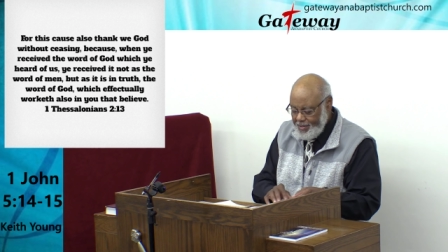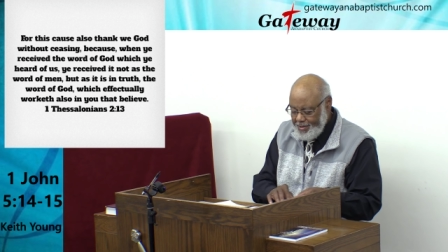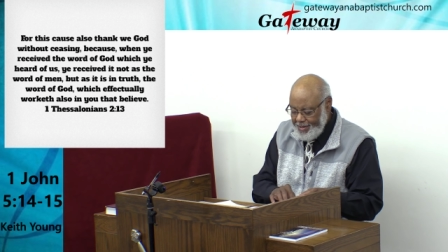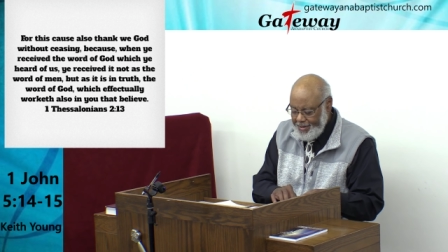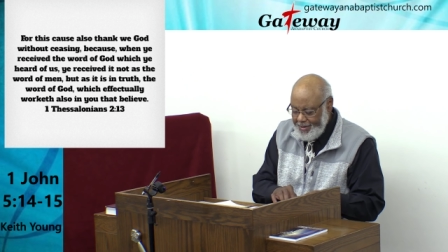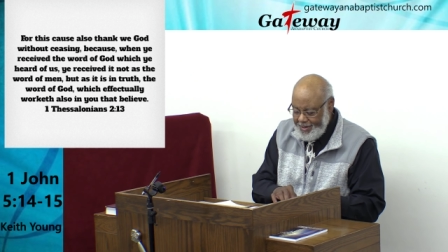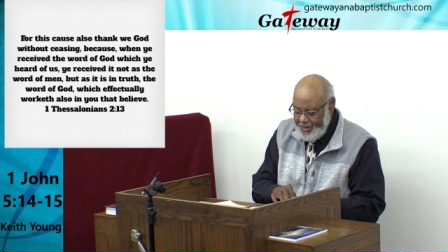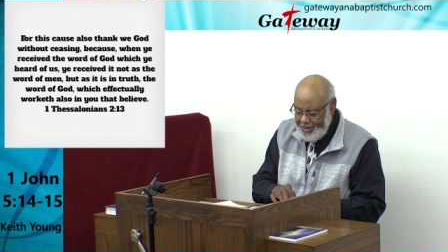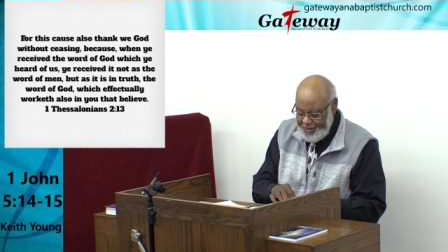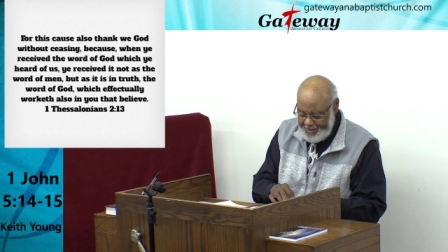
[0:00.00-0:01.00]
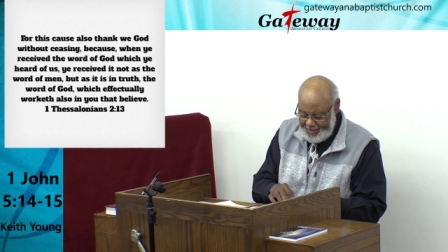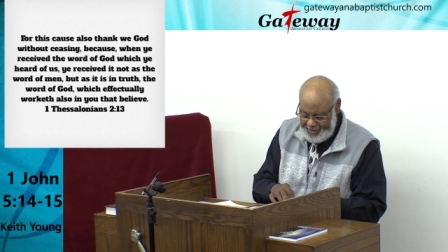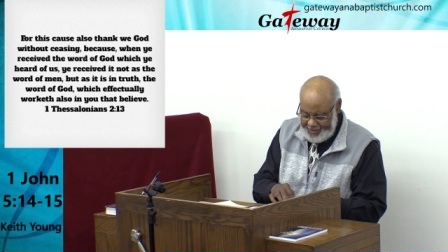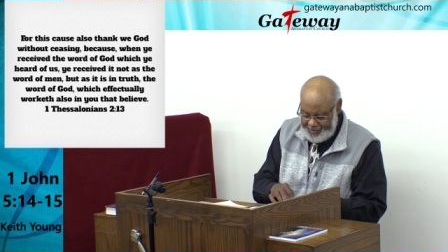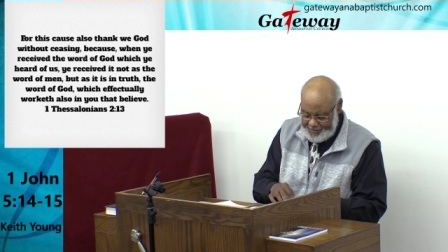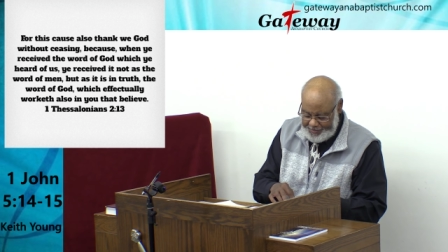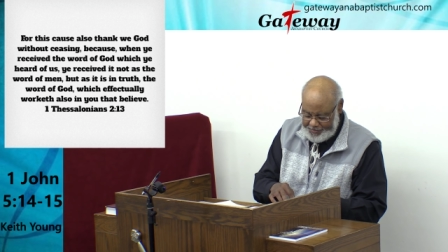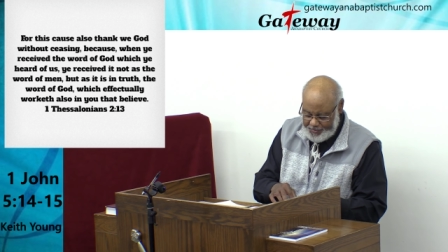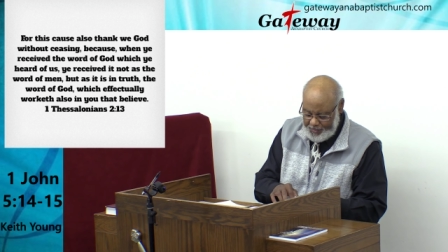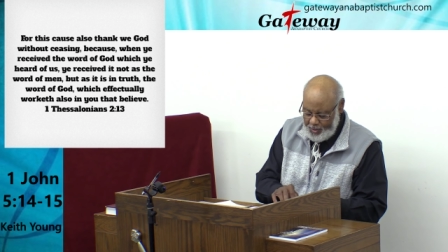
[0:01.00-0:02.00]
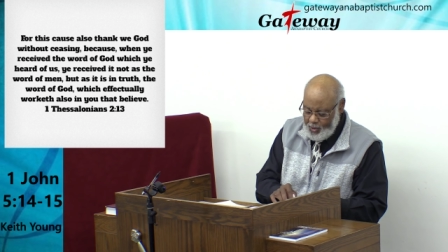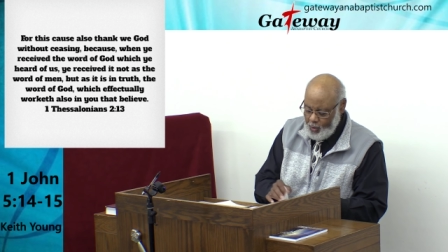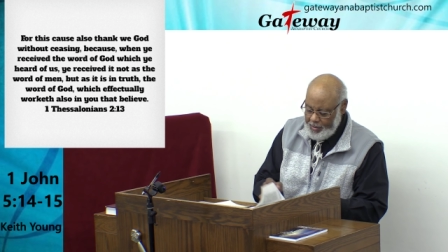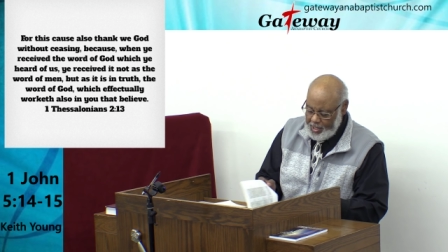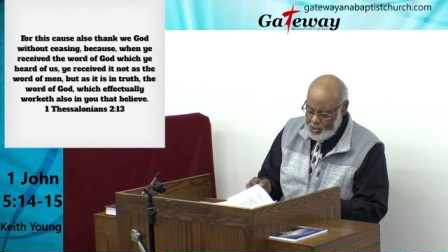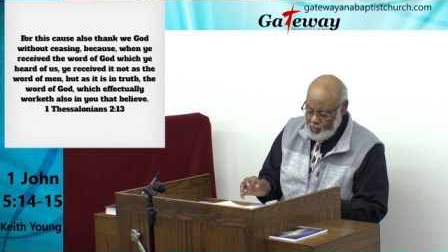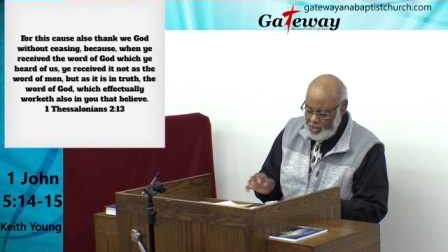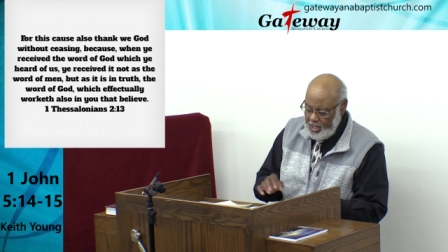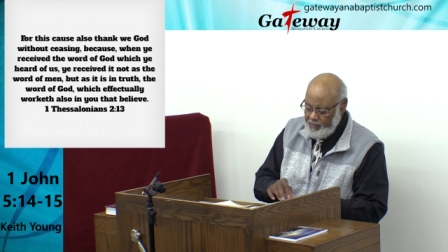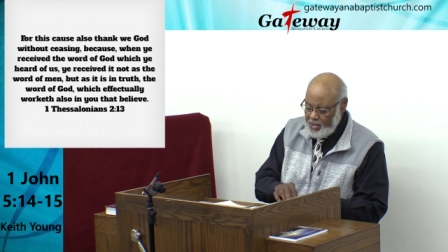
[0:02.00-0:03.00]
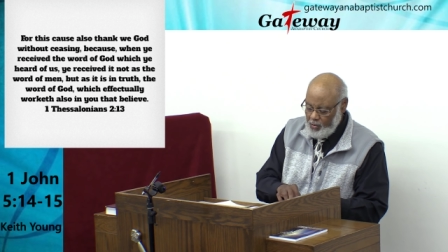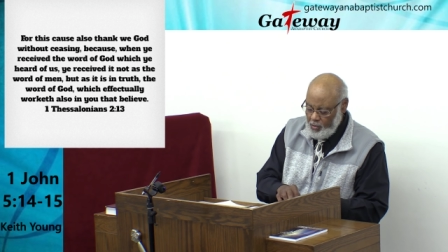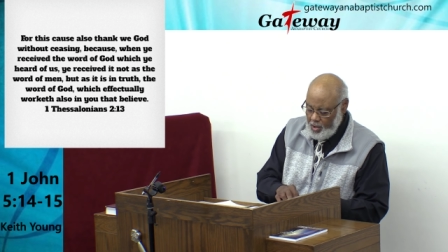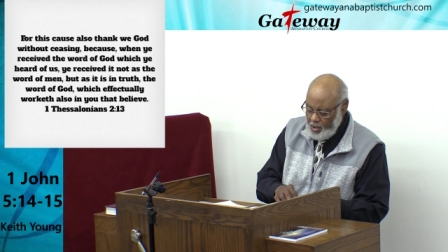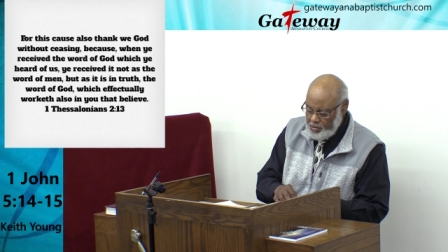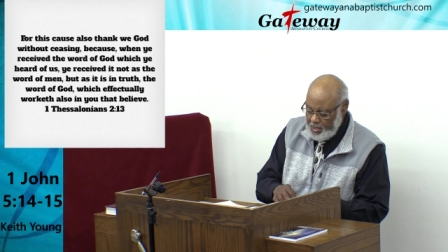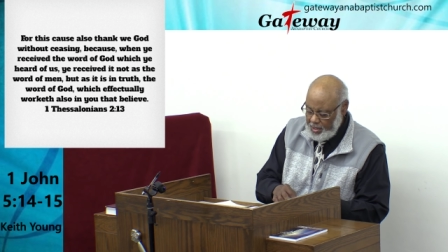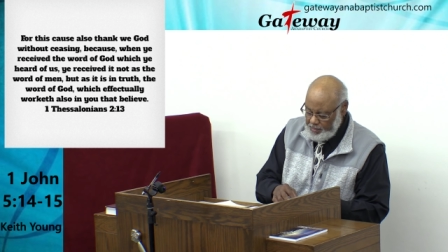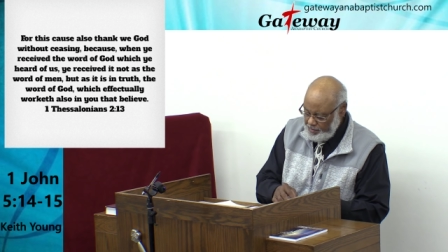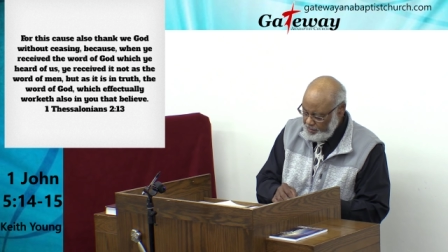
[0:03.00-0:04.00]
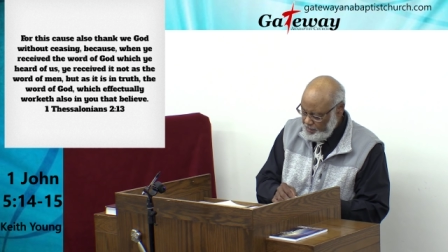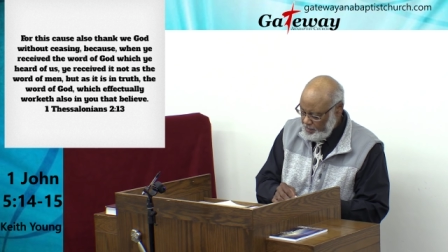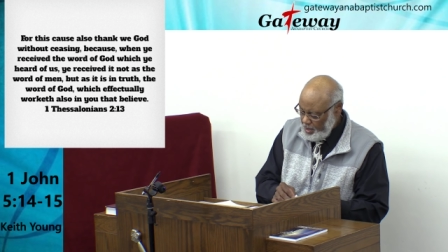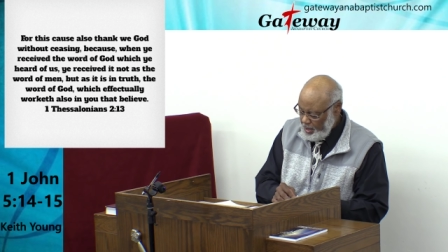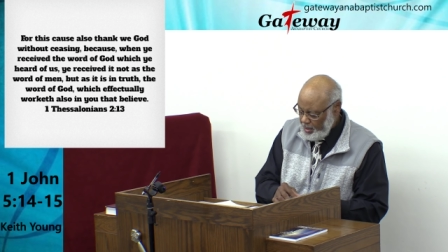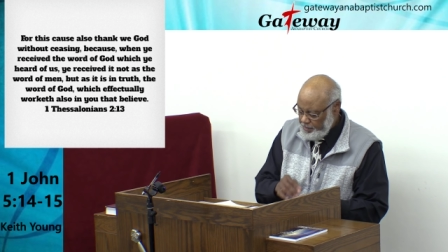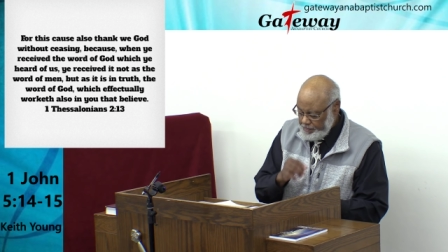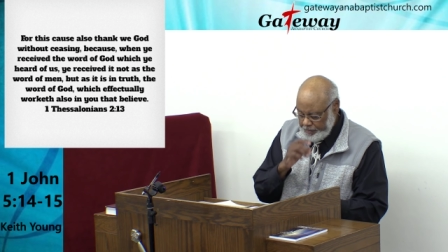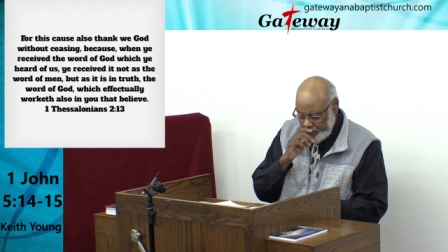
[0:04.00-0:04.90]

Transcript: you. And, uh, you know, because we live in a world that um,